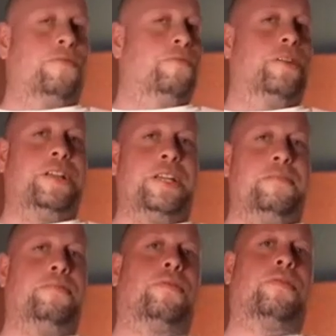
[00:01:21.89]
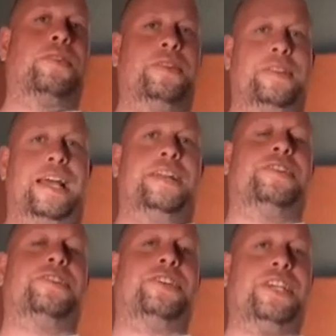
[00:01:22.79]
Really important that
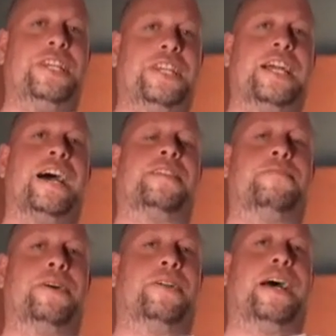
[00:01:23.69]
she got the belt.